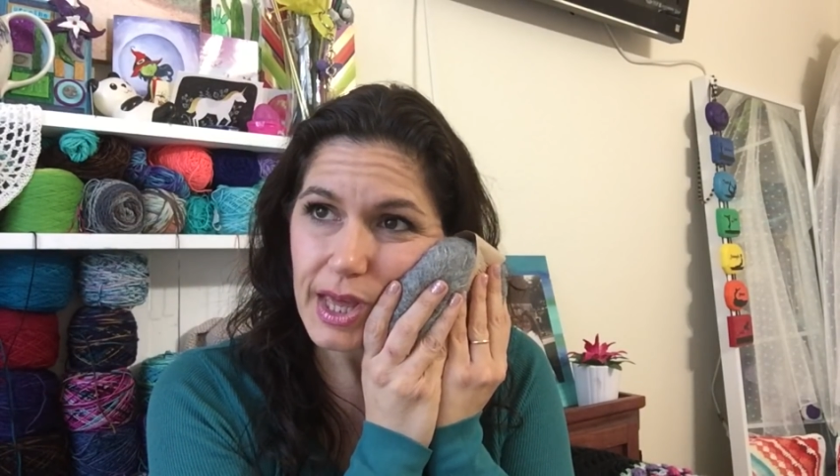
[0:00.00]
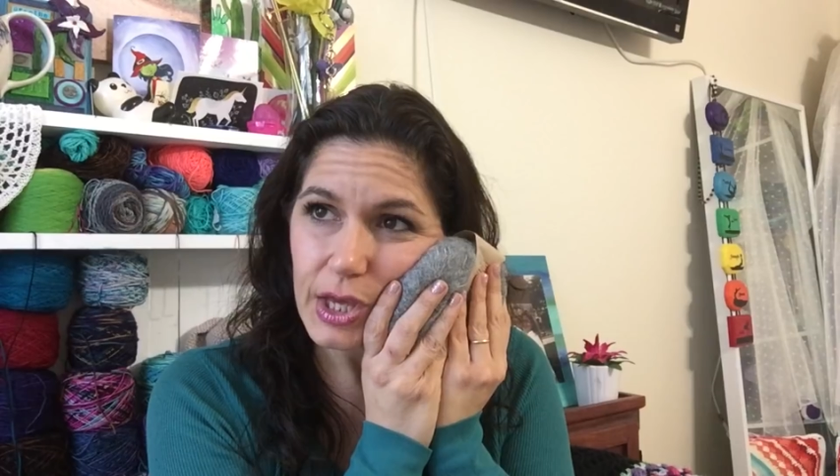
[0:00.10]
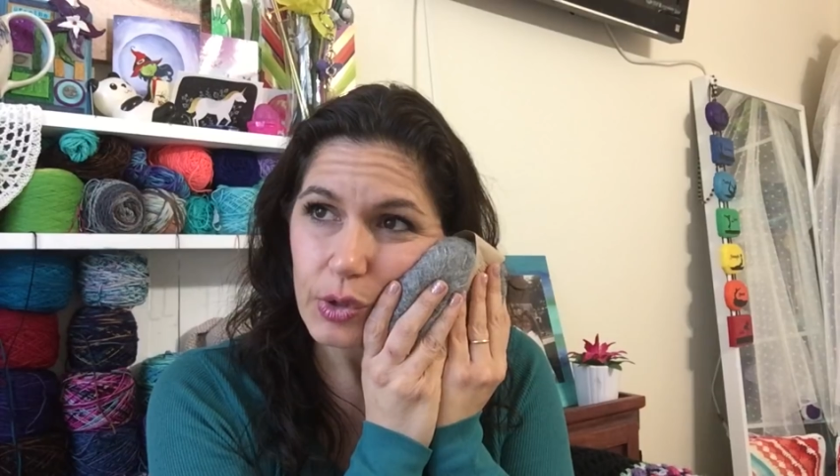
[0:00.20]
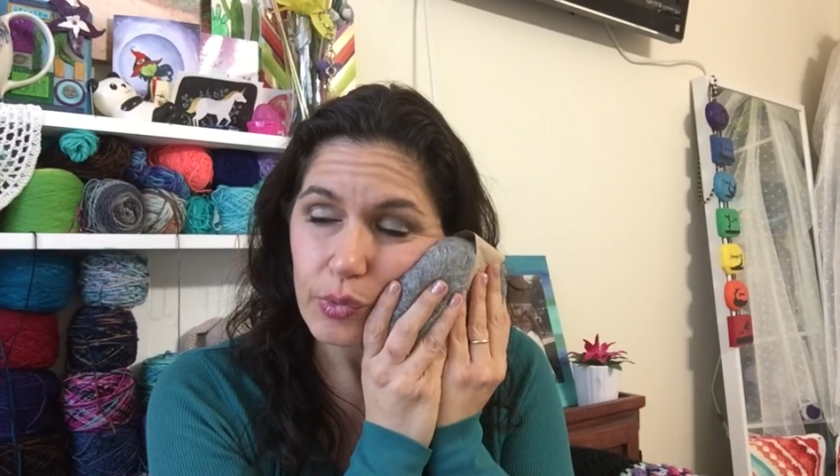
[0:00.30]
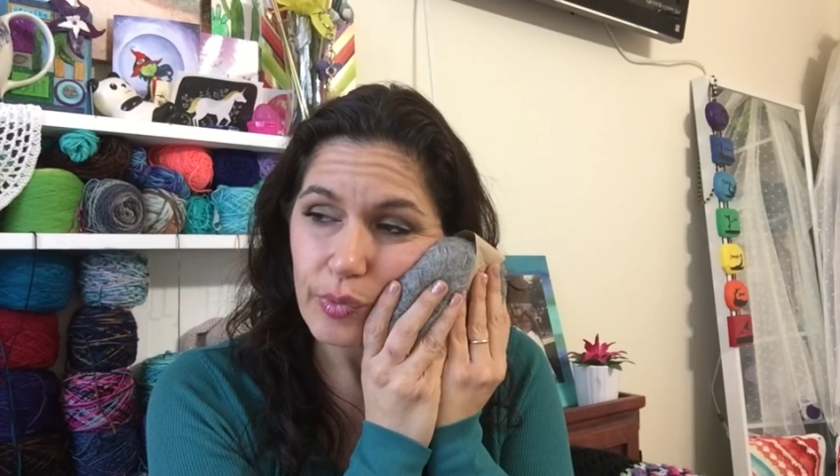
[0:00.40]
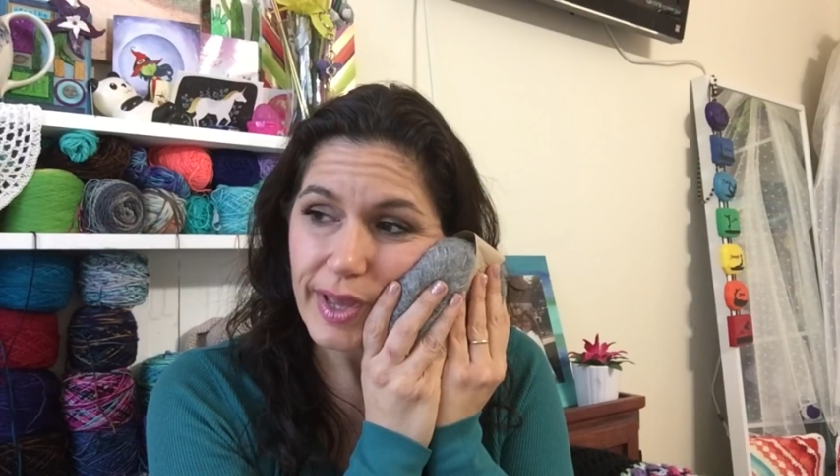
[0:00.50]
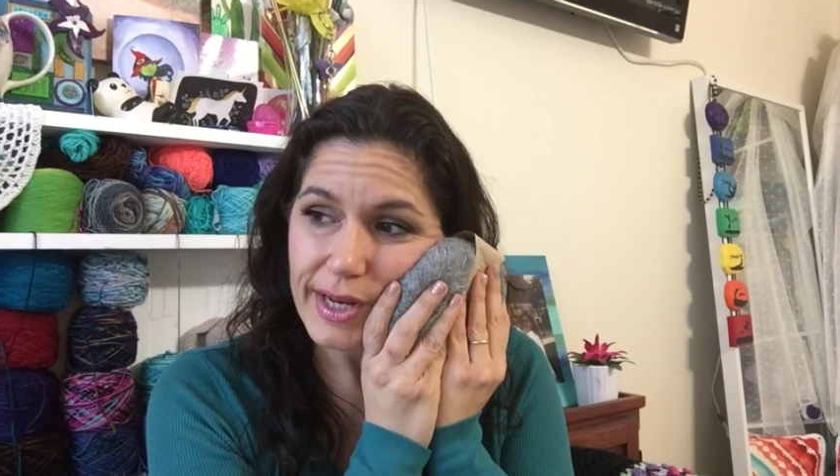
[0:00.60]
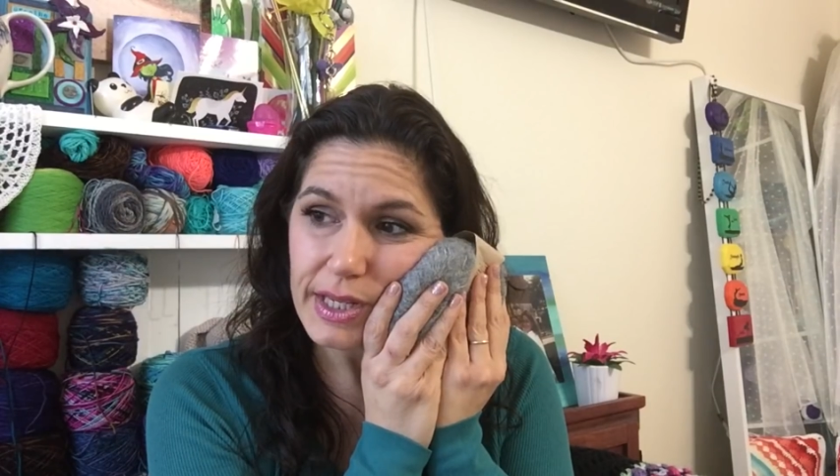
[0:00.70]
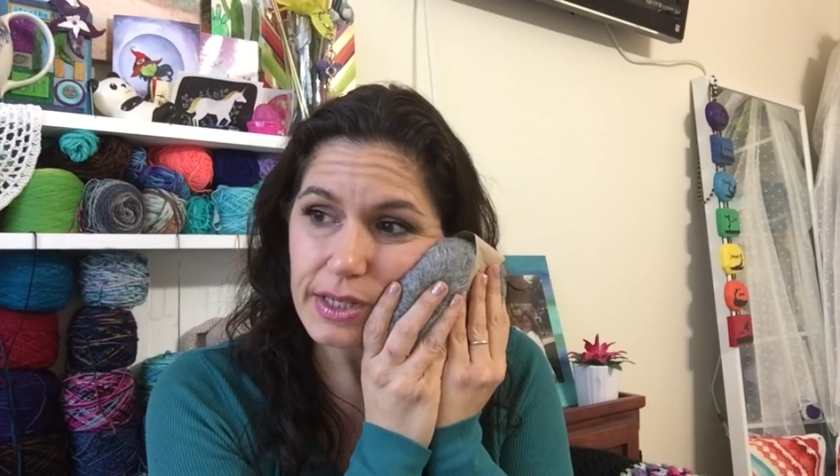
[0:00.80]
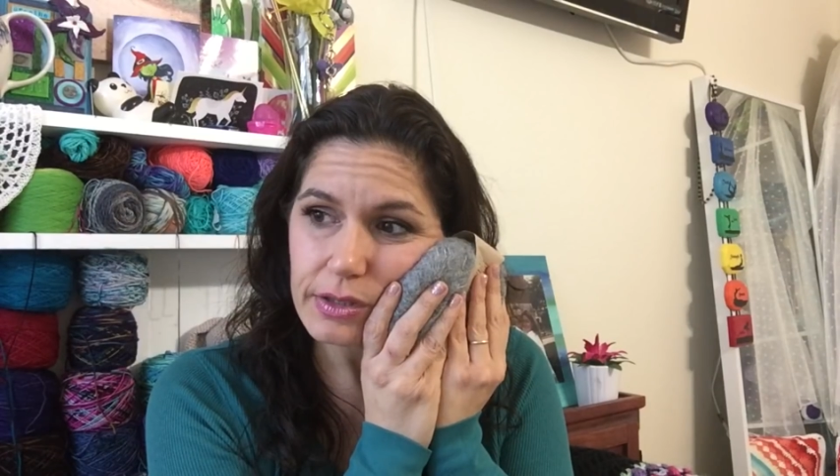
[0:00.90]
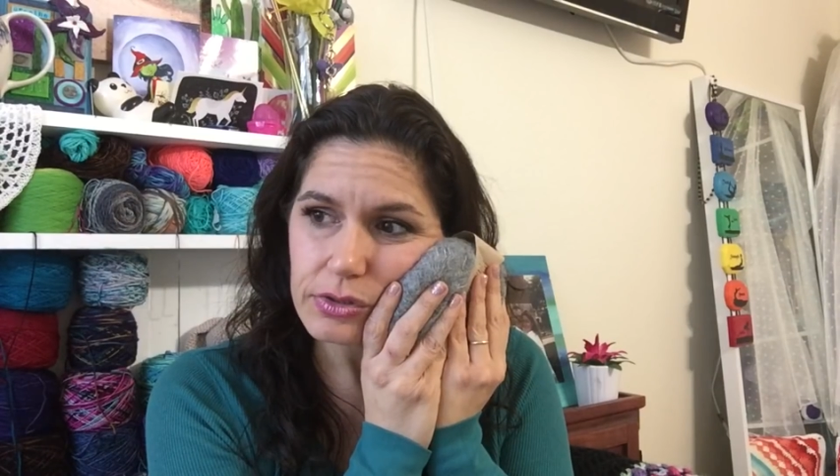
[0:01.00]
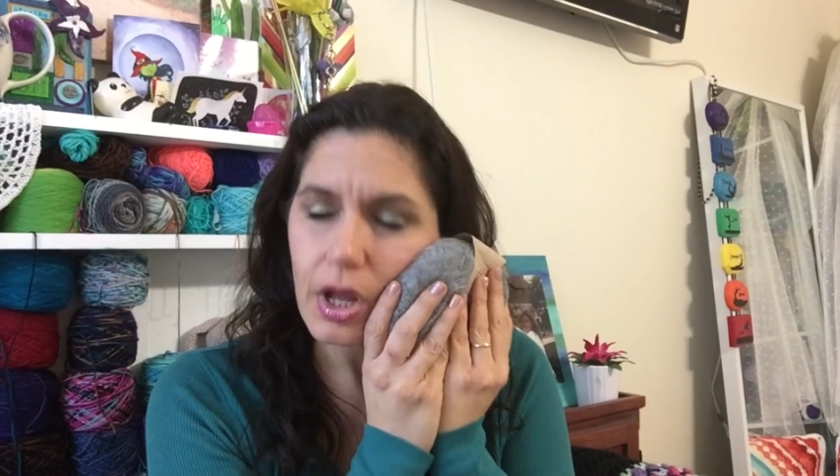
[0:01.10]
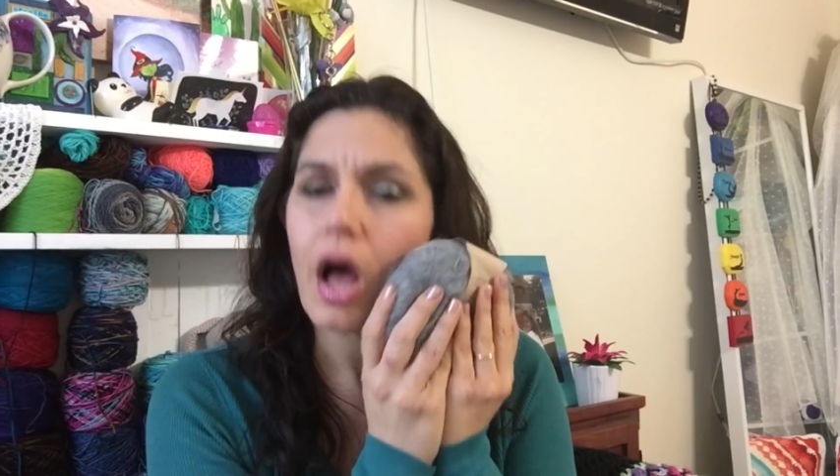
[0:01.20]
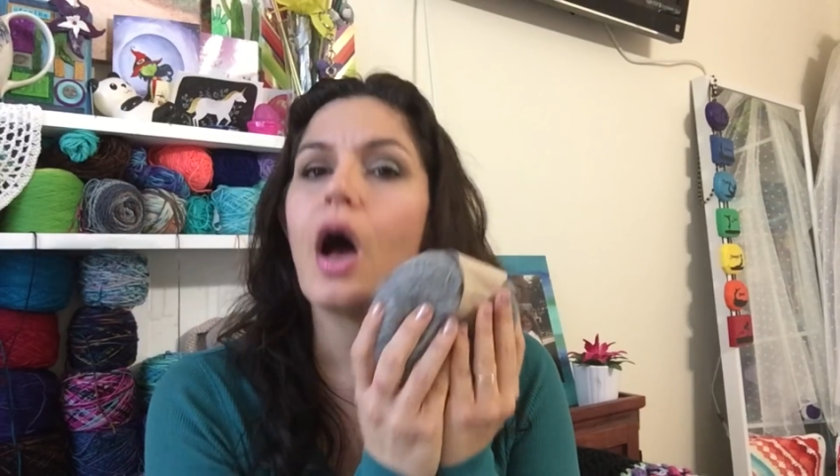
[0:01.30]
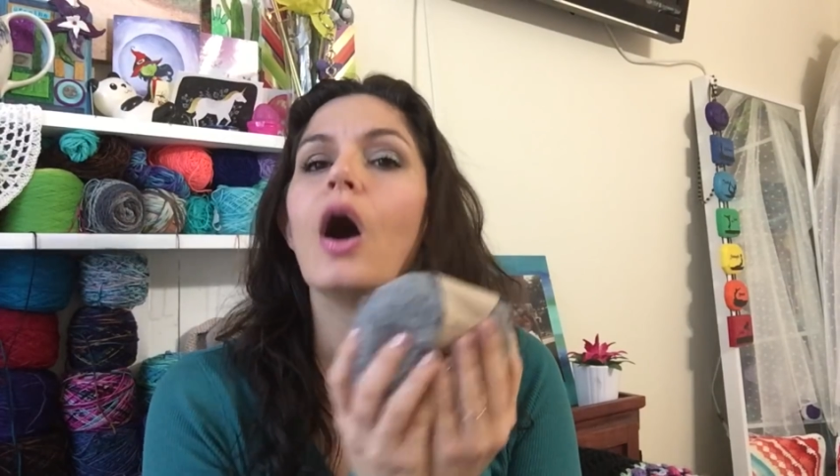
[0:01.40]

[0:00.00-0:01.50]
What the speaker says: a granny style.